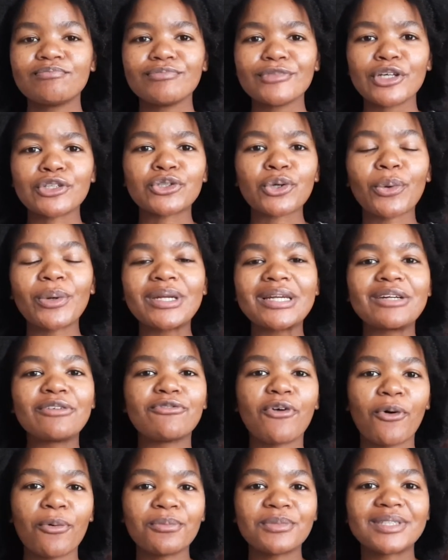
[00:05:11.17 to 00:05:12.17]
So it
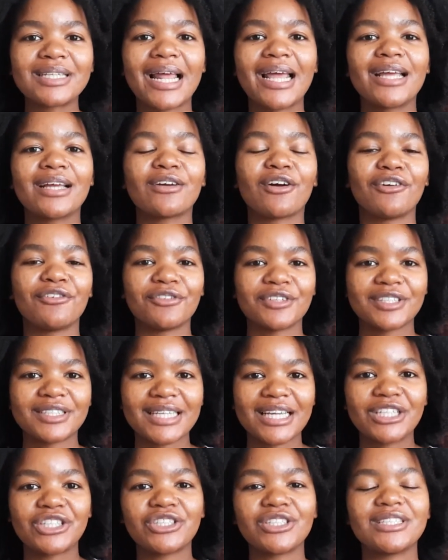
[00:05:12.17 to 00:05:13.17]
informs like
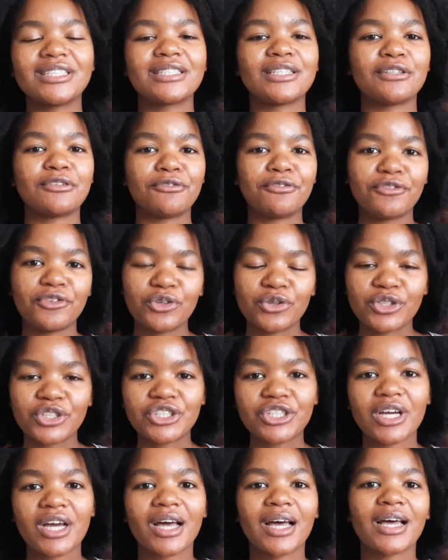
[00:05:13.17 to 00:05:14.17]
conversations in
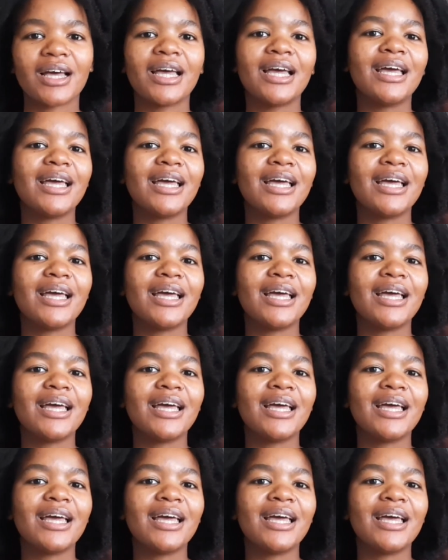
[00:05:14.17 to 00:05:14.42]
future